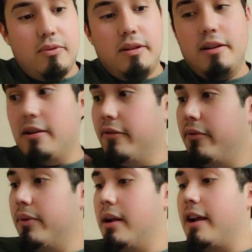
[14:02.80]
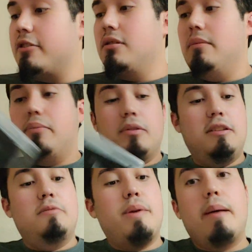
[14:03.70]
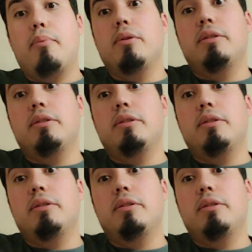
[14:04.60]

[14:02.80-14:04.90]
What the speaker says: when I actually put these bad boys on.